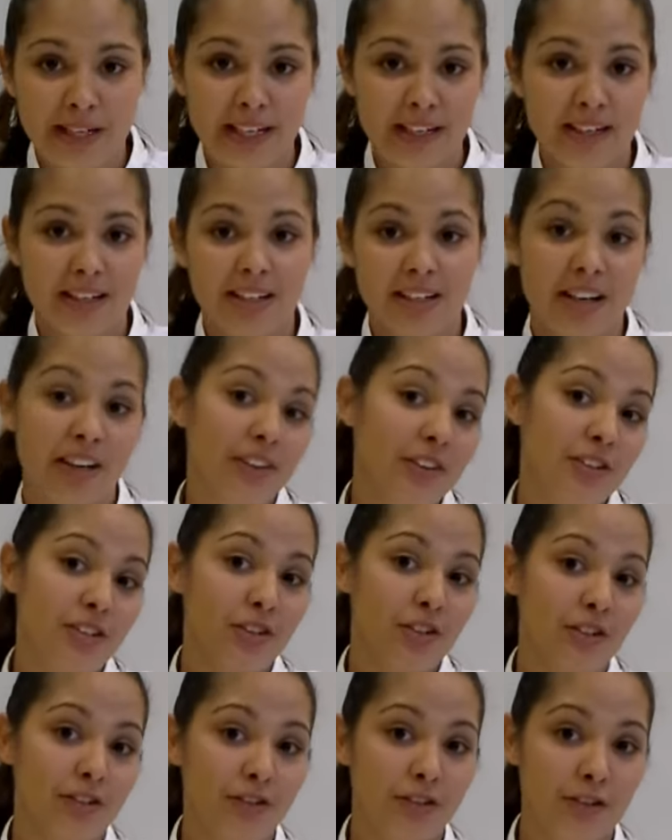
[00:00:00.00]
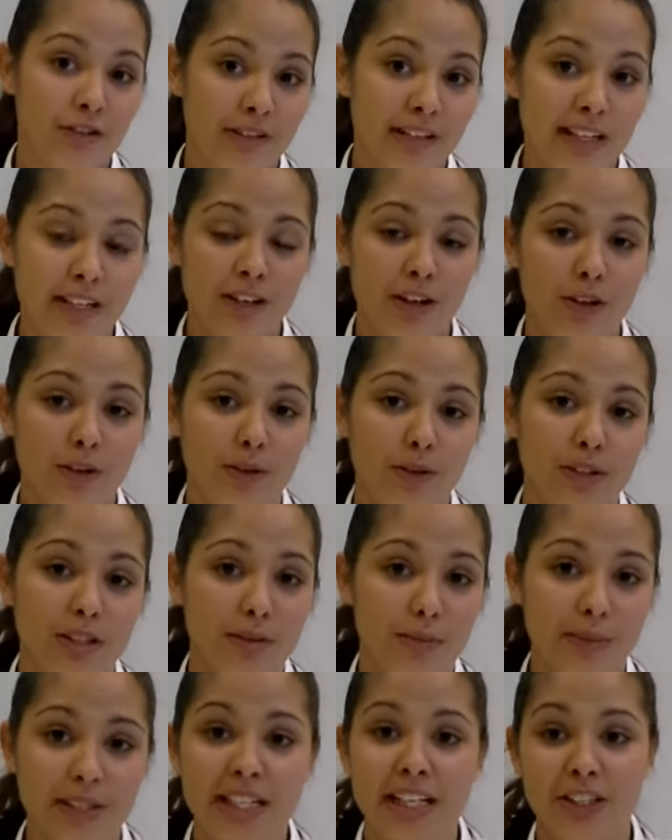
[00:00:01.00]
me another sort of career goal
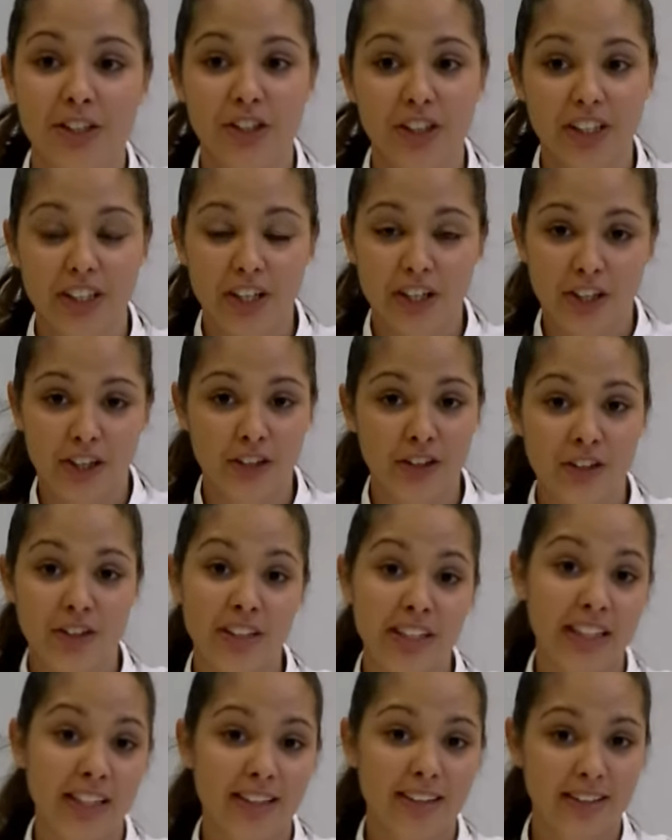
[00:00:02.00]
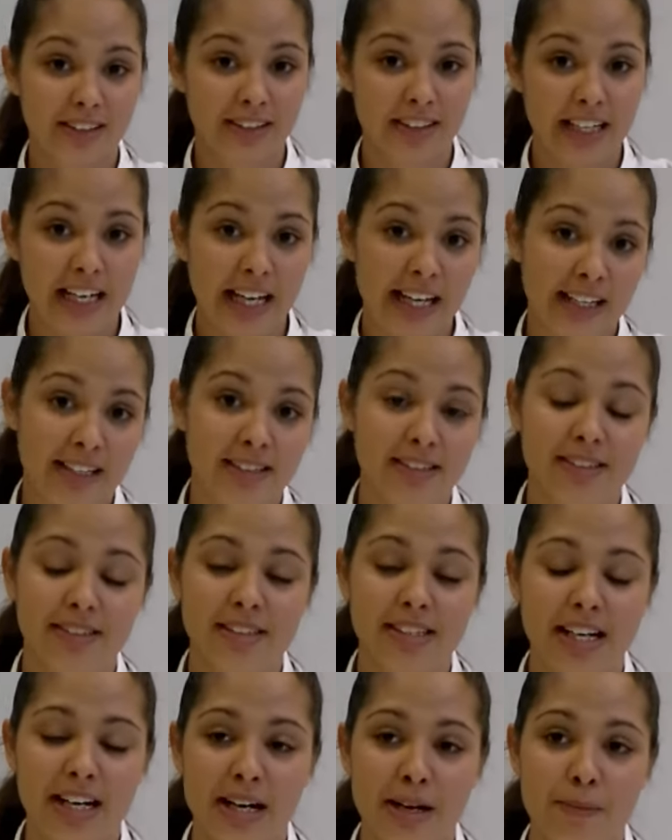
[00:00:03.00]
to potentially go to uni
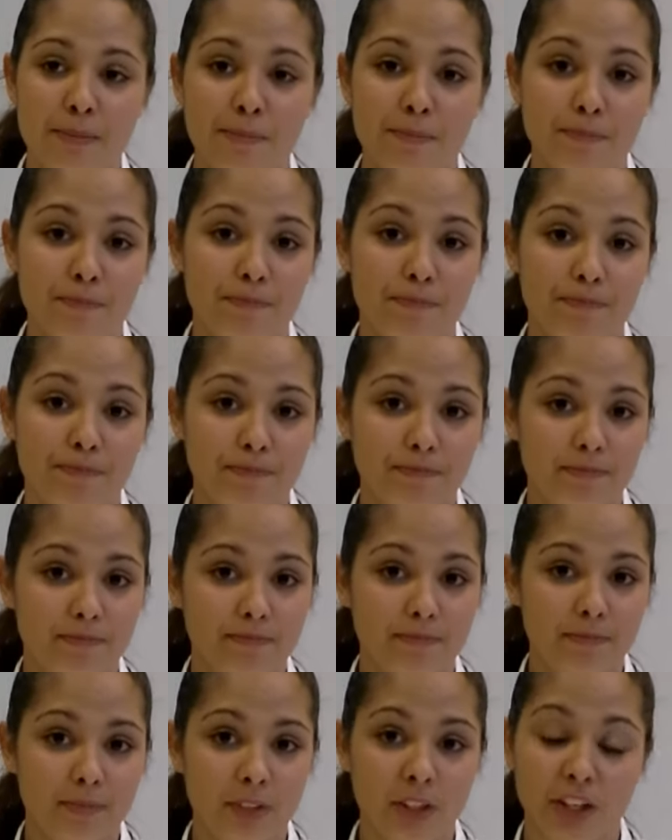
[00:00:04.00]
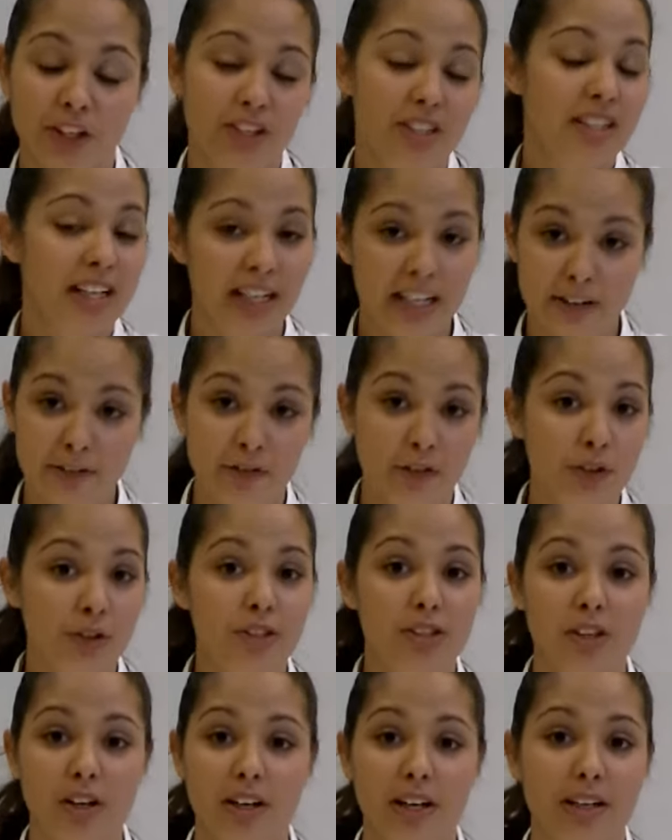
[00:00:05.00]
and study
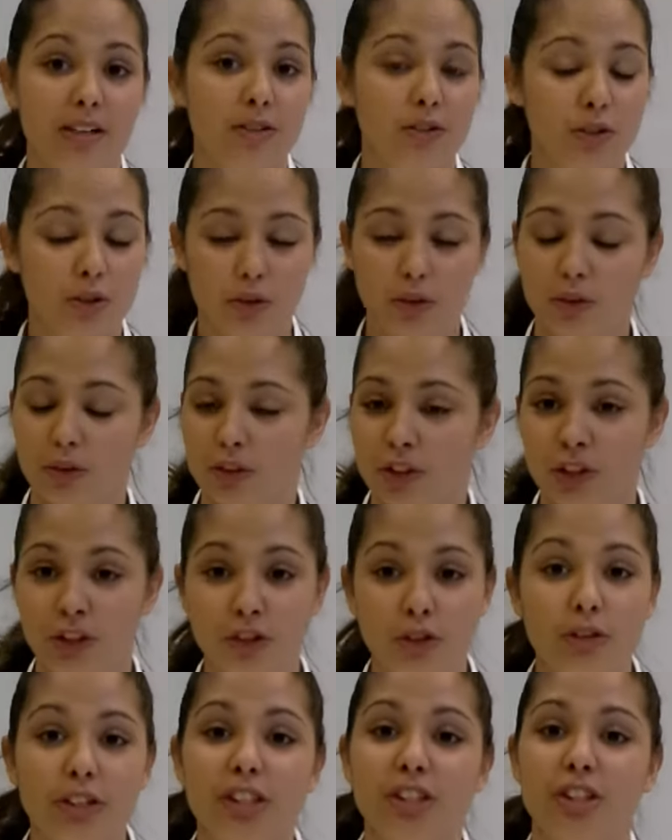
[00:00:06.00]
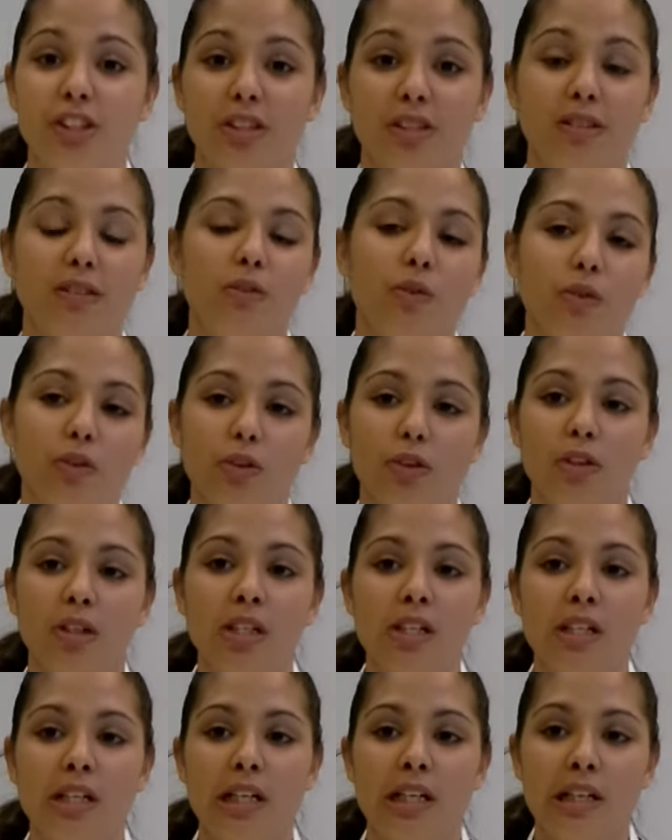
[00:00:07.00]
food science or nutrition, or
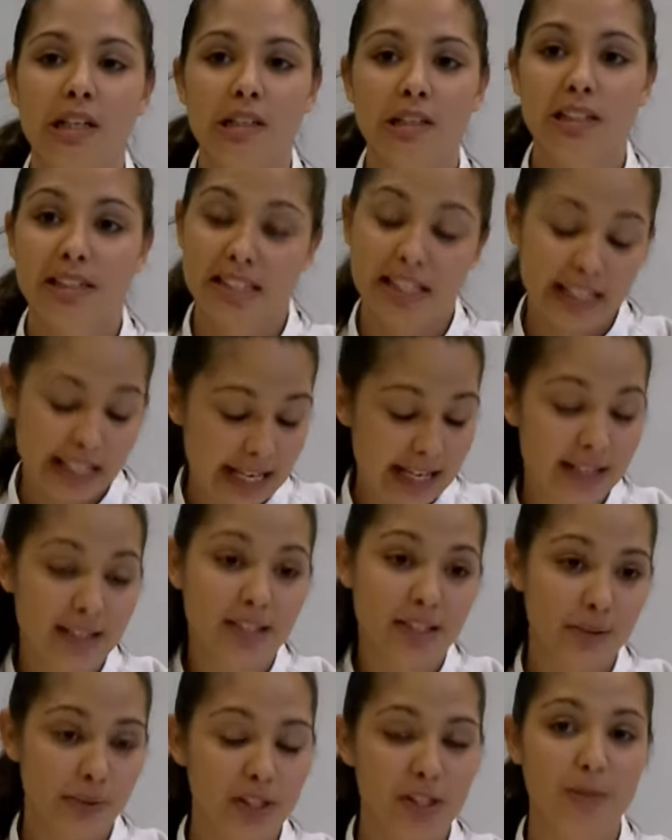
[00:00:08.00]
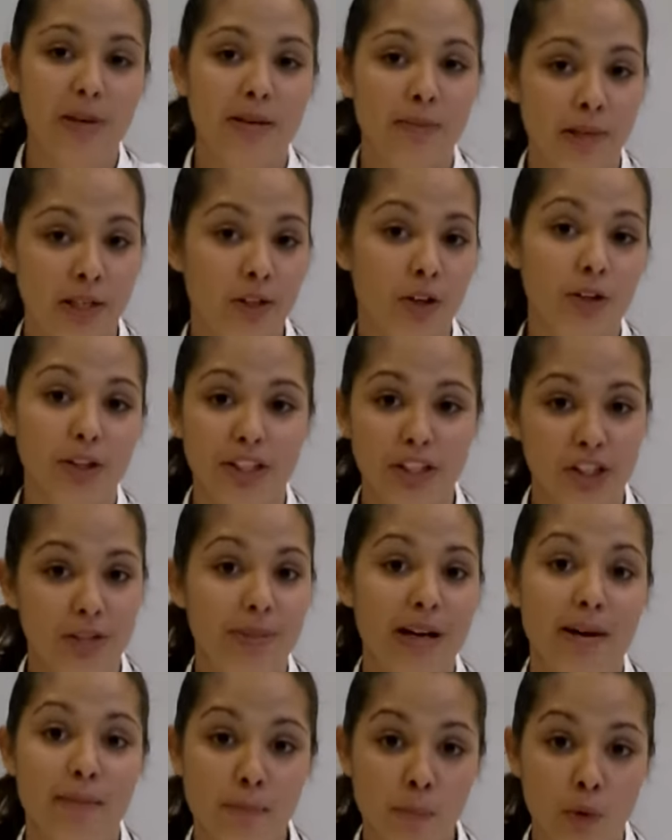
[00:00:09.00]
just again to expand my knowledge
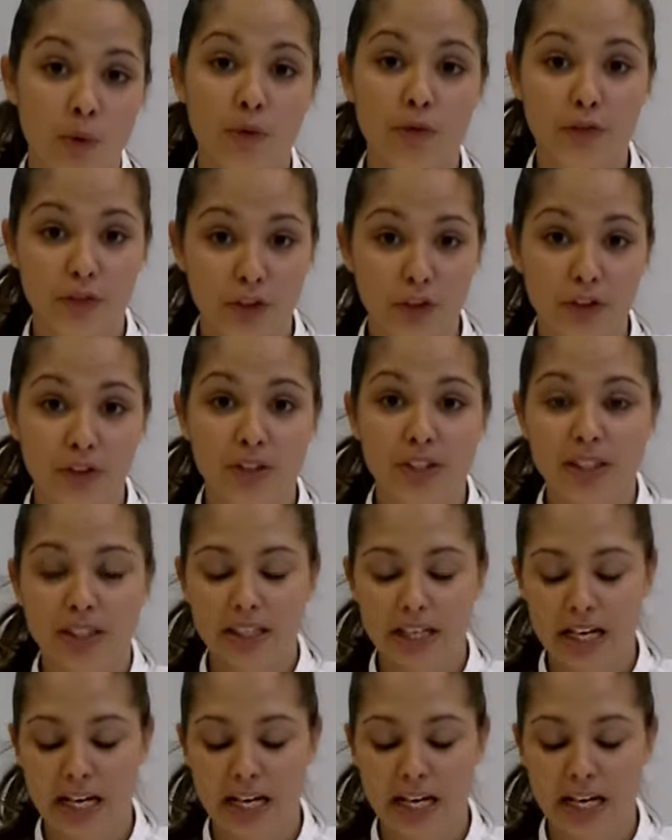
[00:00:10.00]
about more food.